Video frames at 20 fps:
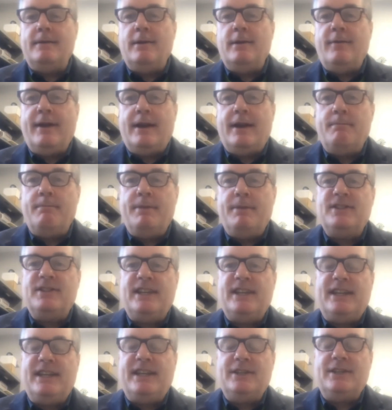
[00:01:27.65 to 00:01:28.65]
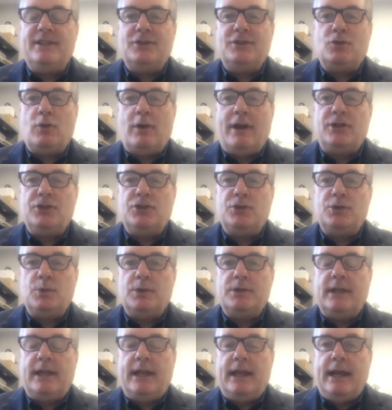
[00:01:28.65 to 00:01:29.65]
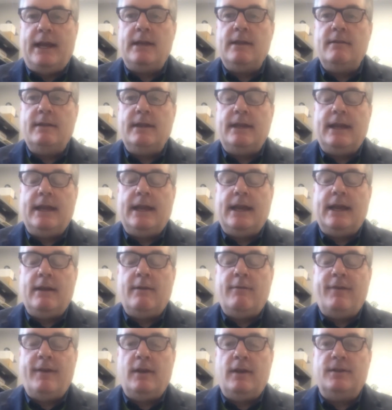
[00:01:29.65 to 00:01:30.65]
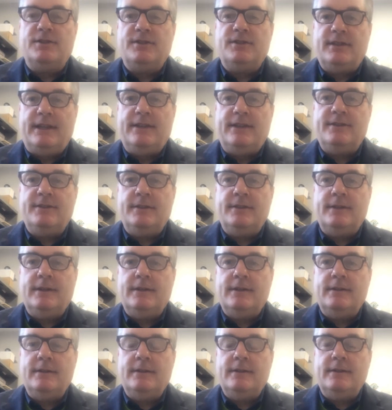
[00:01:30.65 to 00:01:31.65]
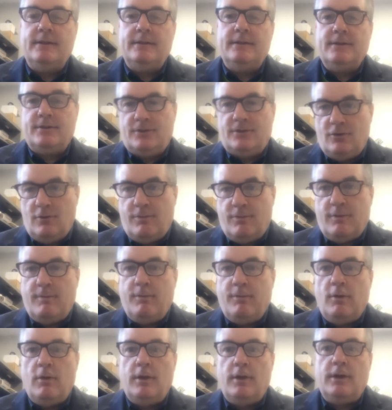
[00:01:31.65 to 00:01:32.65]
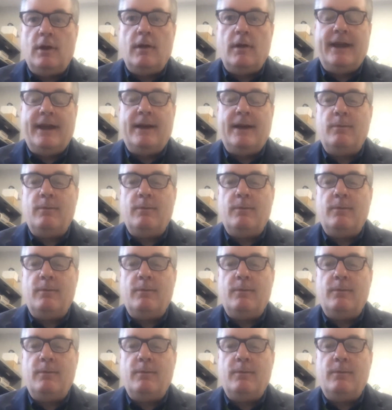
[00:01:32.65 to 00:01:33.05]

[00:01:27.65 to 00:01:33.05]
had a busy stretch with the end of the NFL season and the Super Bowl and all that,